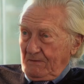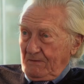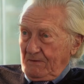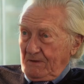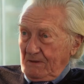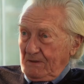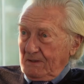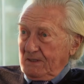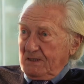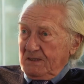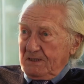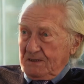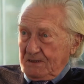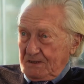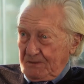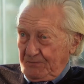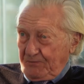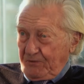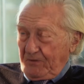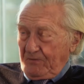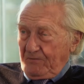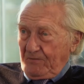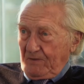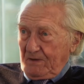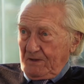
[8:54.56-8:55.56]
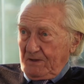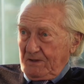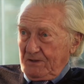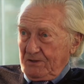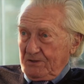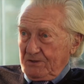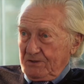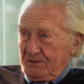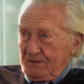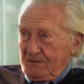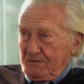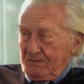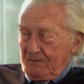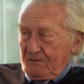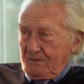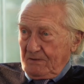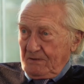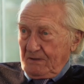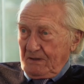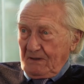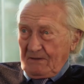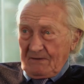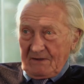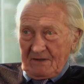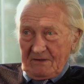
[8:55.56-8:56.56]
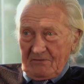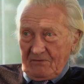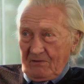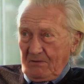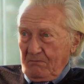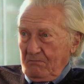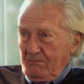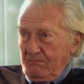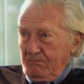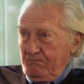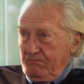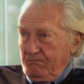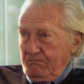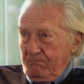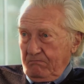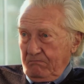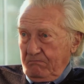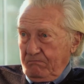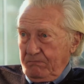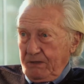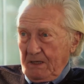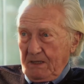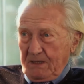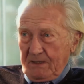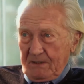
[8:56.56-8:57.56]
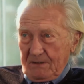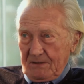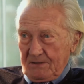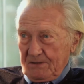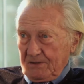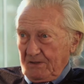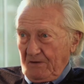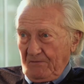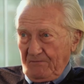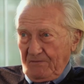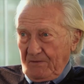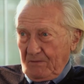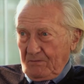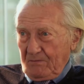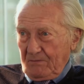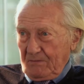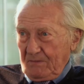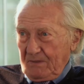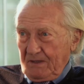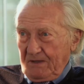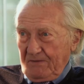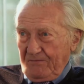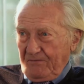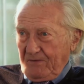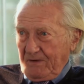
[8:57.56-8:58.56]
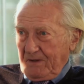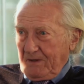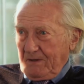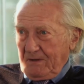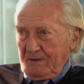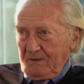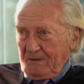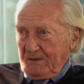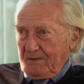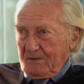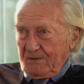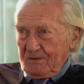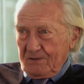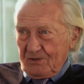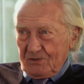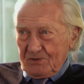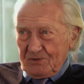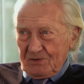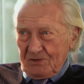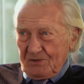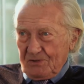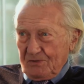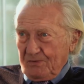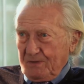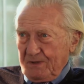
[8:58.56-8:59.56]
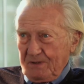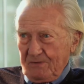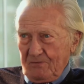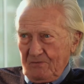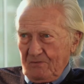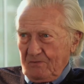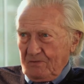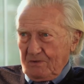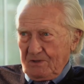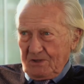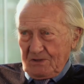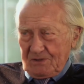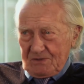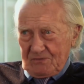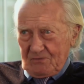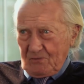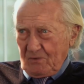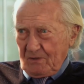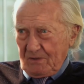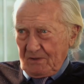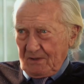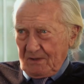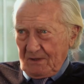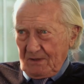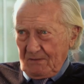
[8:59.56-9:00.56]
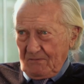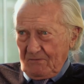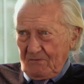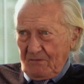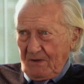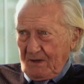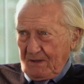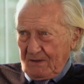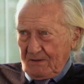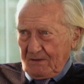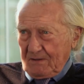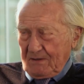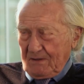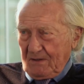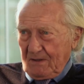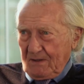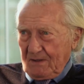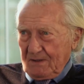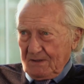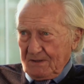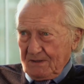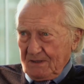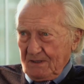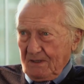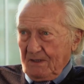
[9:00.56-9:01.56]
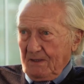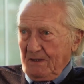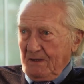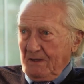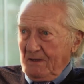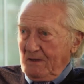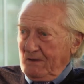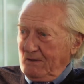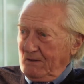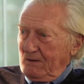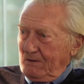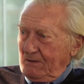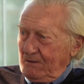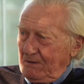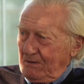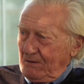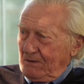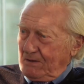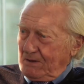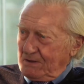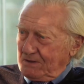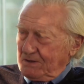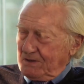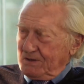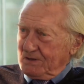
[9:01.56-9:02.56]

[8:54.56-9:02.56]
the least privileged, and there are billions of them living in conditions we just wouldn't recognize, look